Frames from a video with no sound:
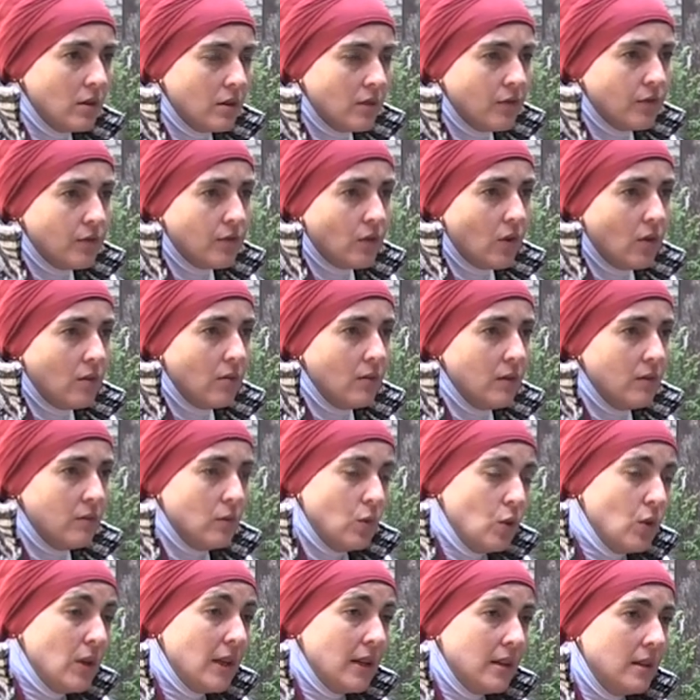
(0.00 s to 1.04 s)
from,
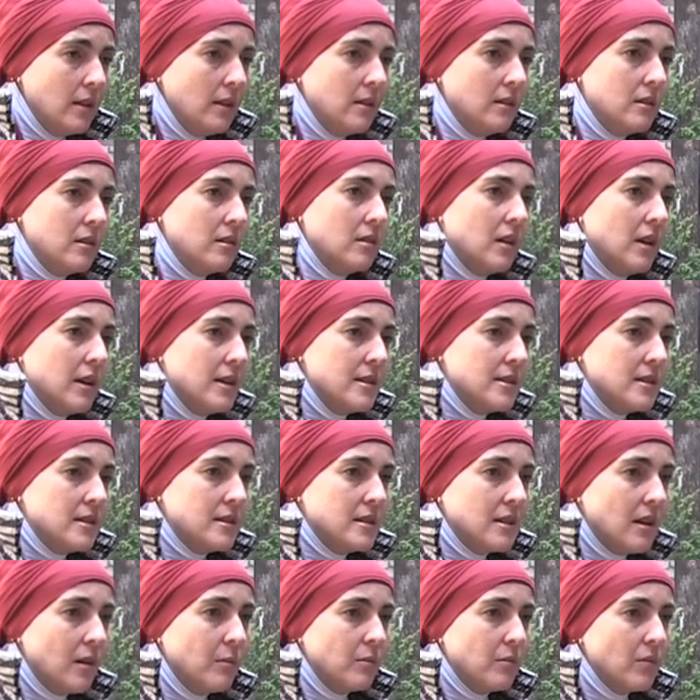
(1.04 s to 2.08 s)
look at it as
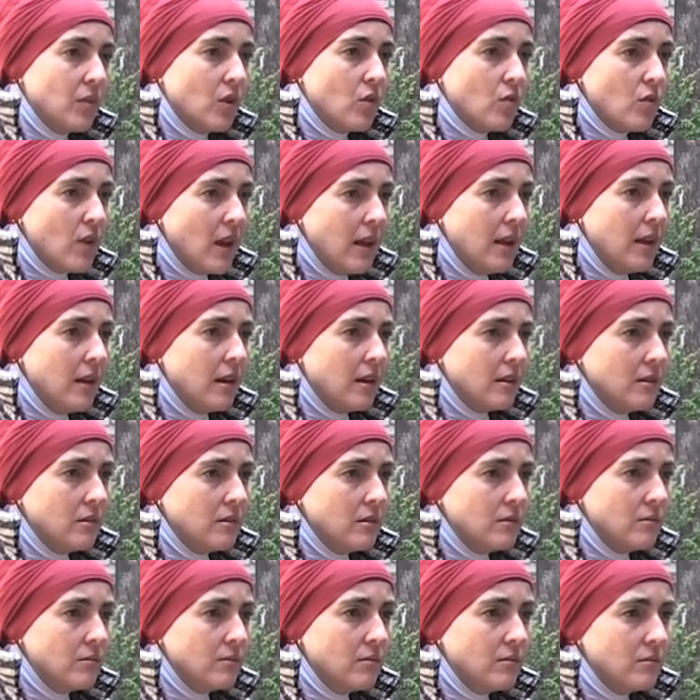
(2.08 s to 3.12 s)
some grey
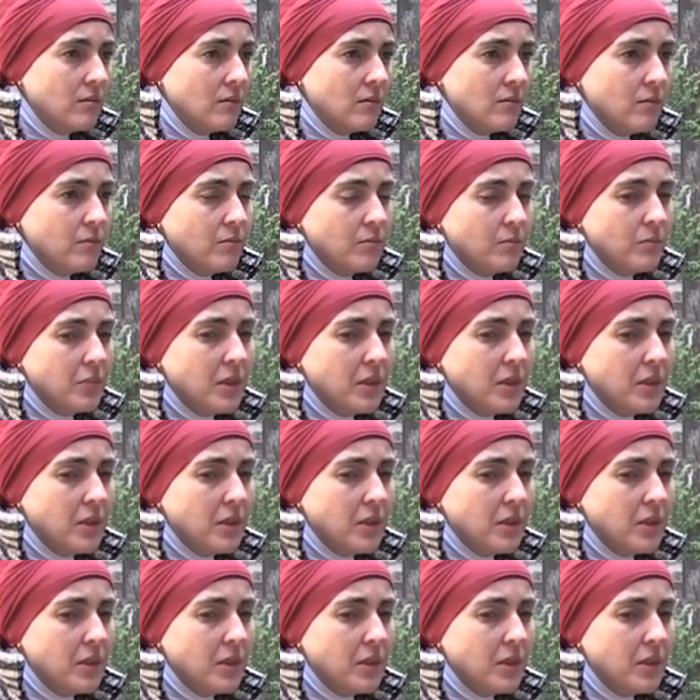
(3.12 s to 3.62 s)
and